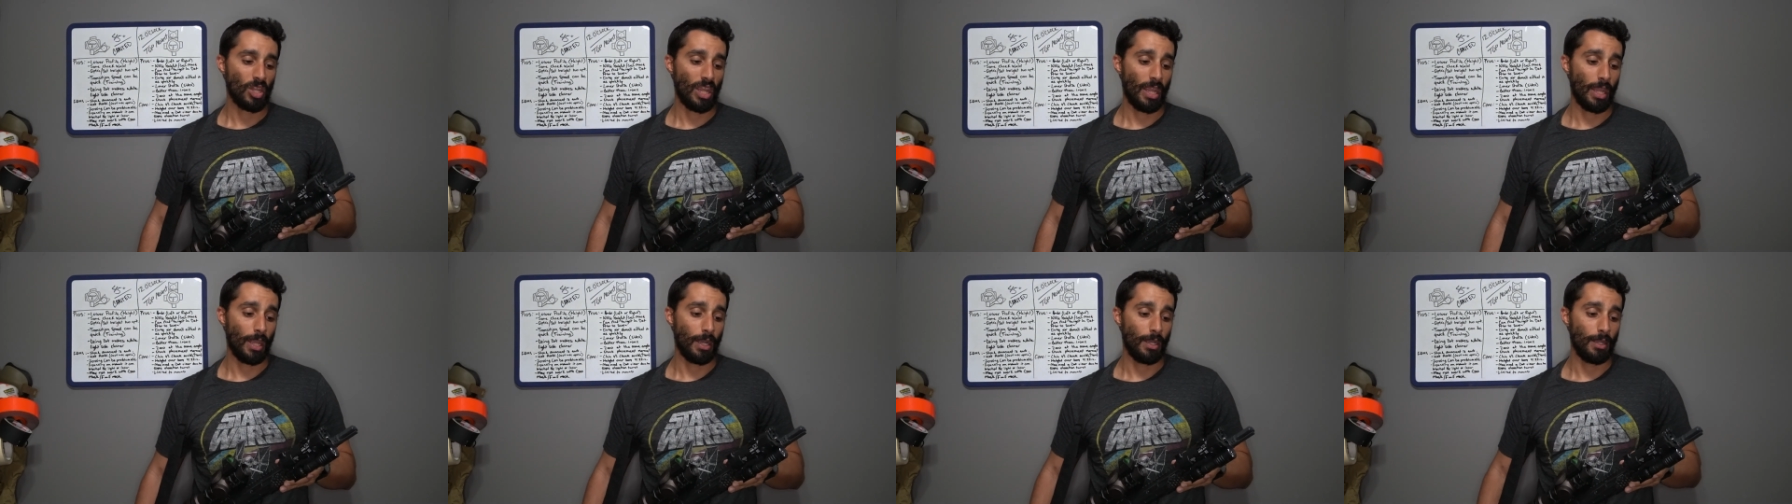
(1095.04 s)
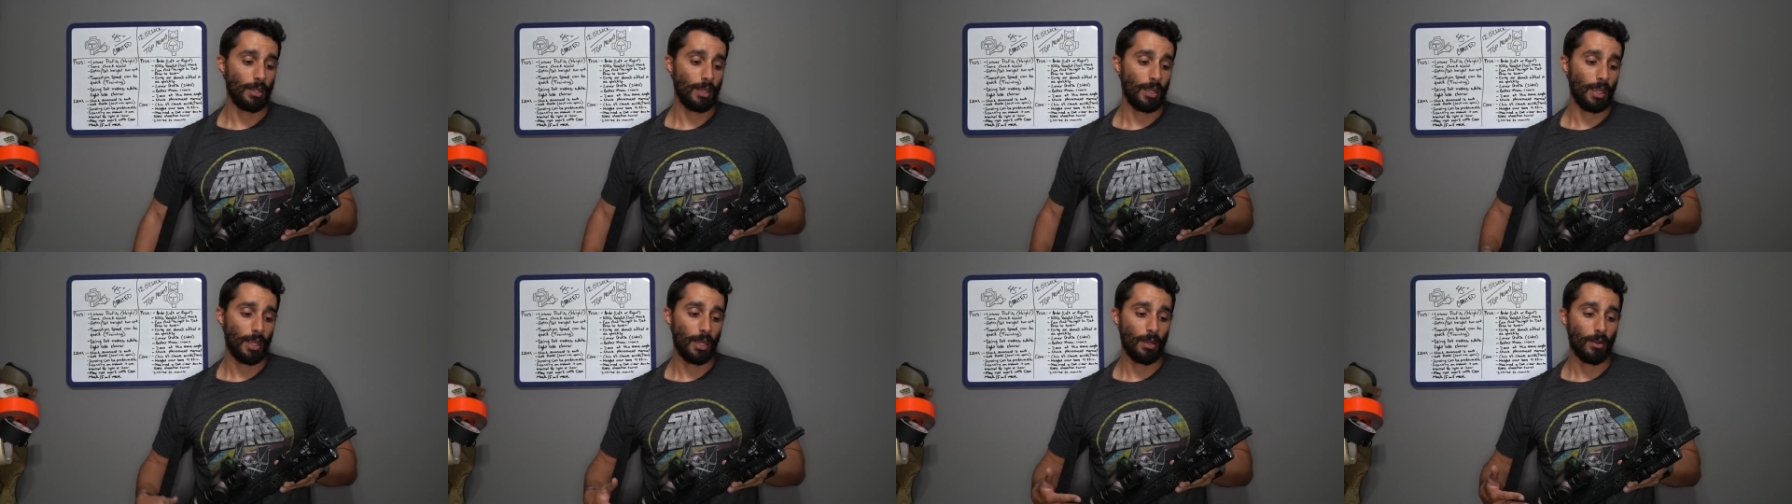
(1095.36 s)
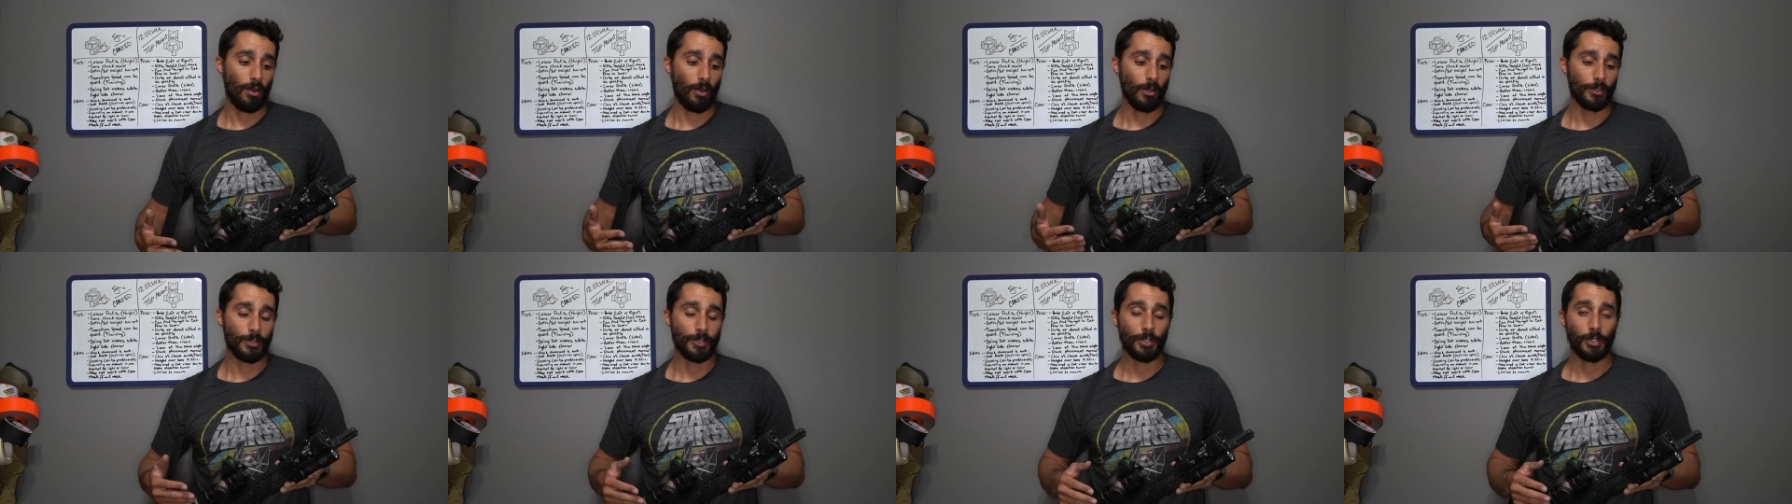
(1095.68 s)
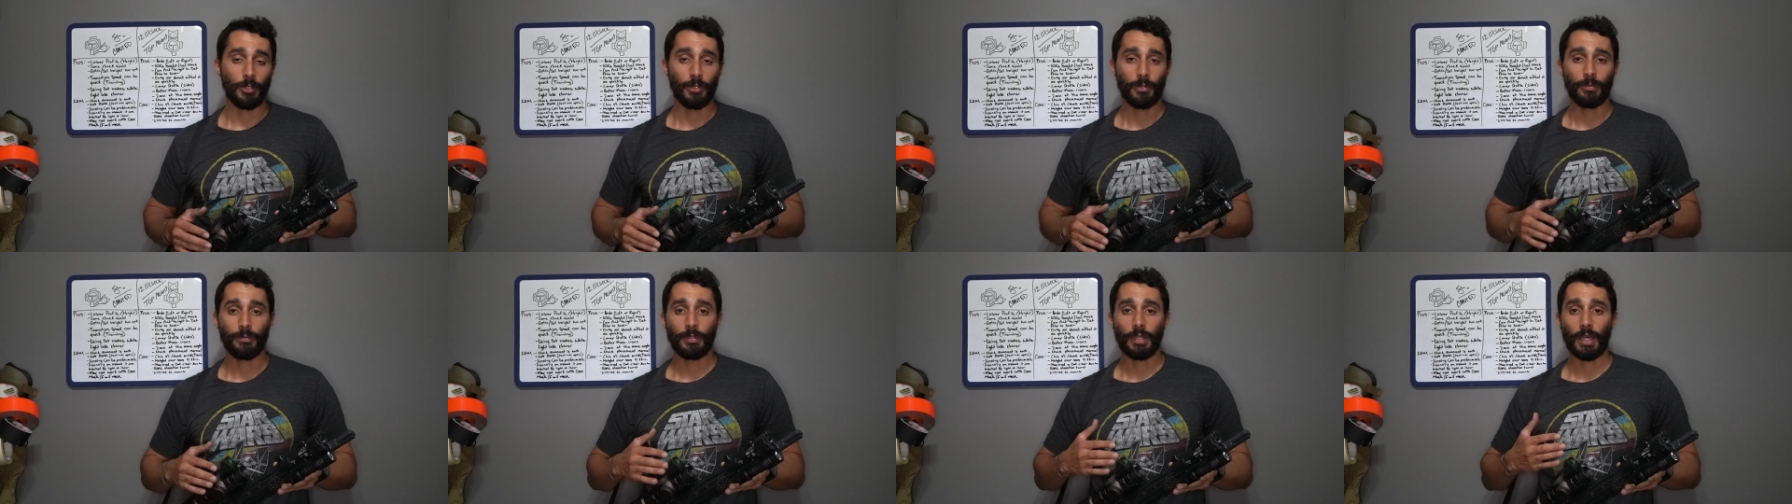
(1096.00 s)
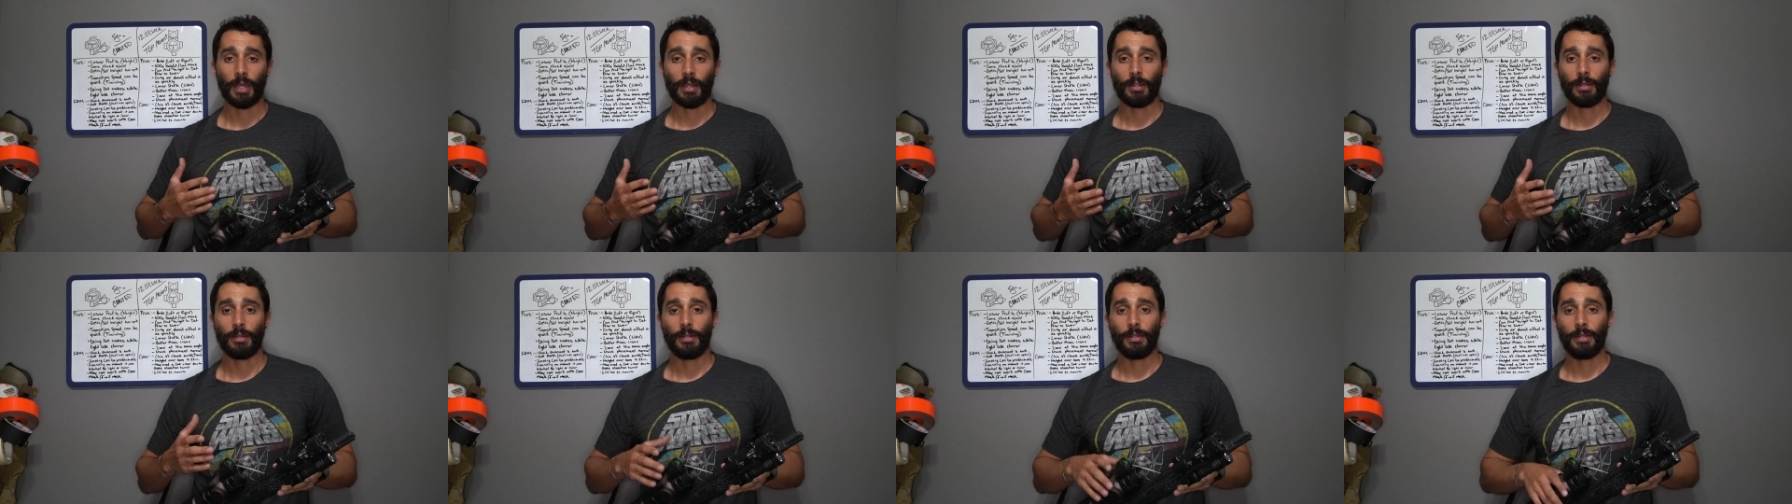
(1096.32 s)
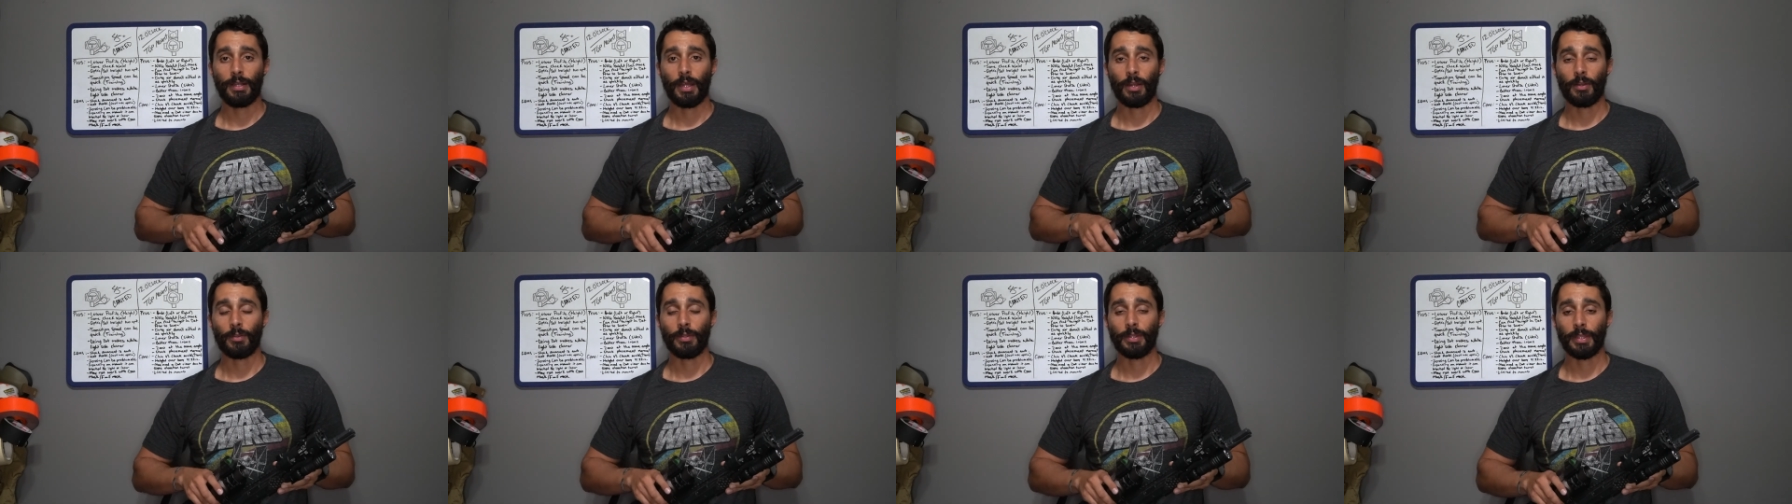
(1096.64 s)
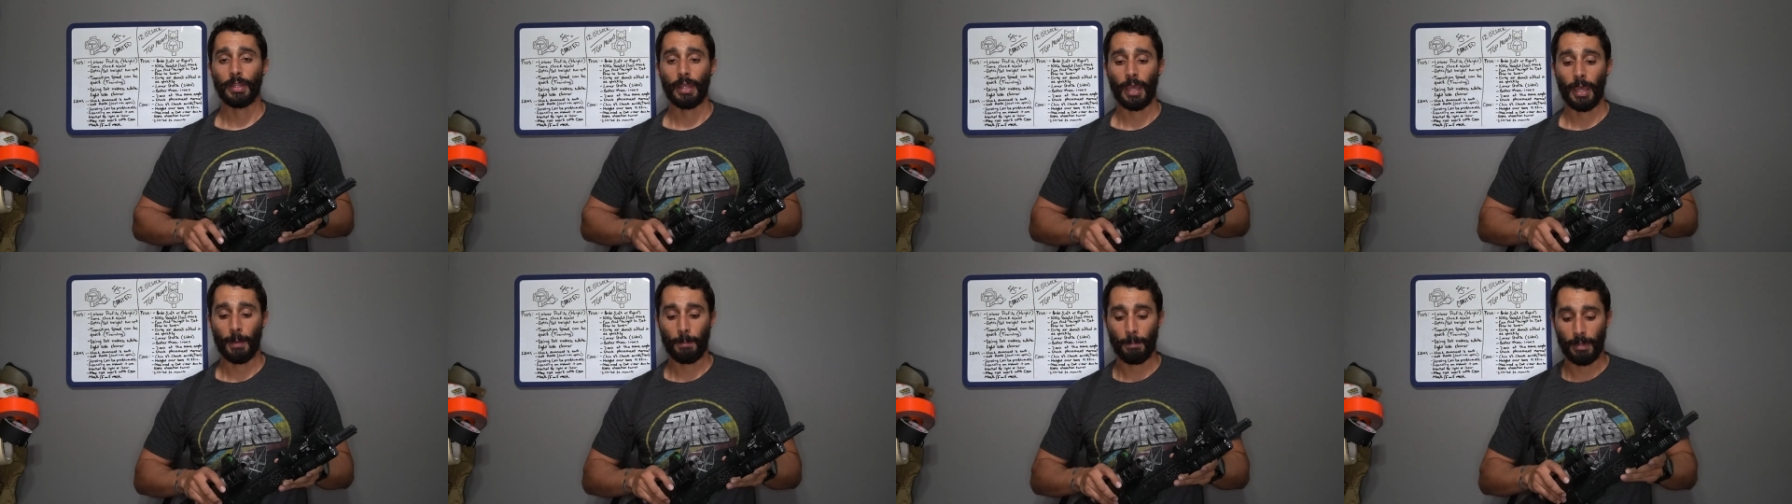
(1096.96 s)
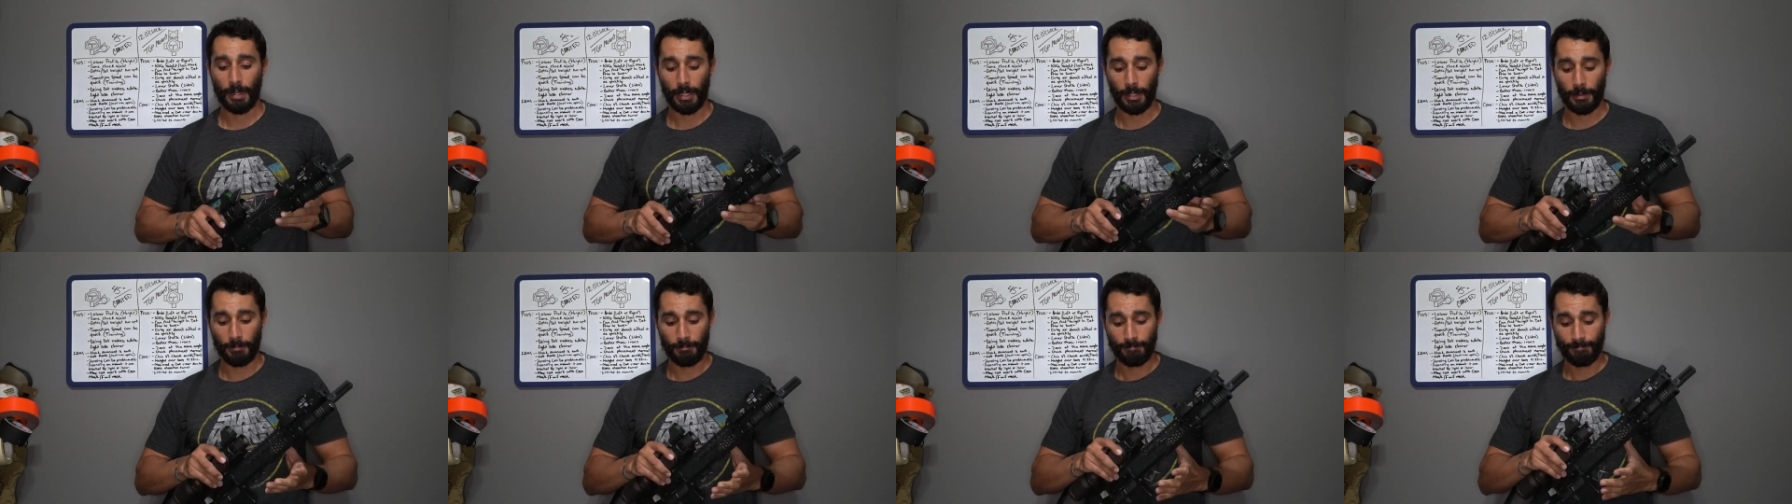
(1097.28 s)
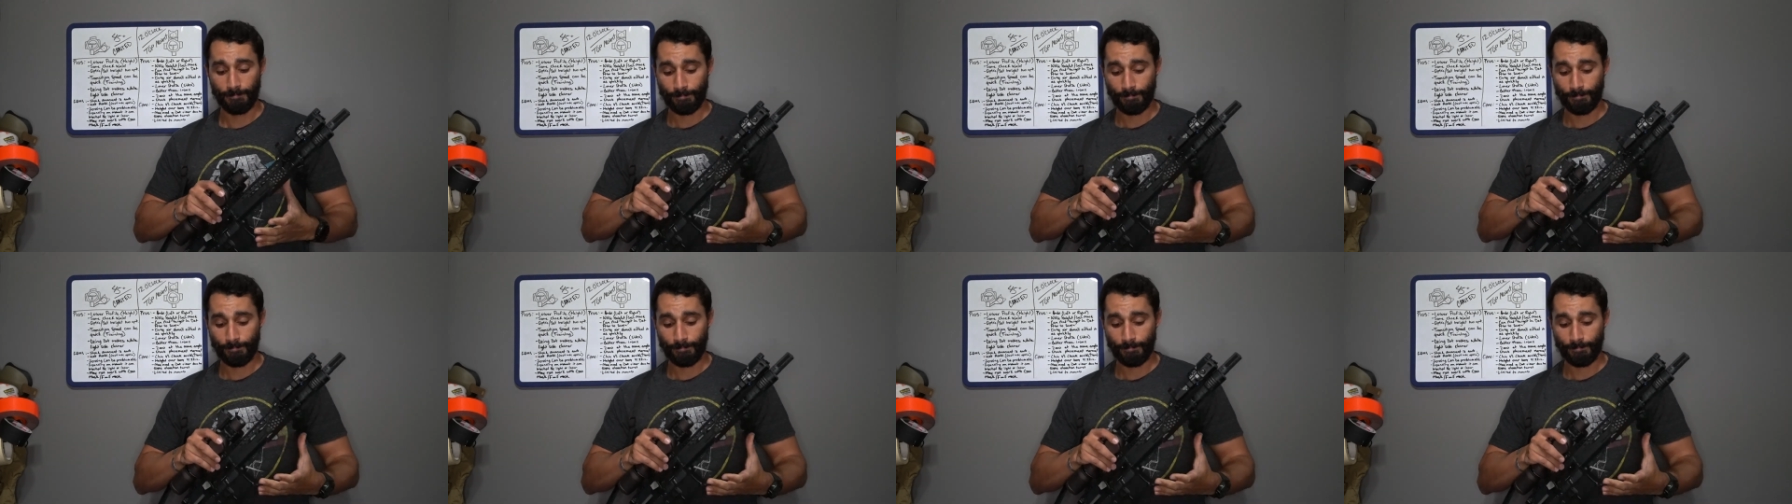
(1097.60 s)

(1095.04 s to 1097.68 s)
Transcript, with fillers: And also not only that, but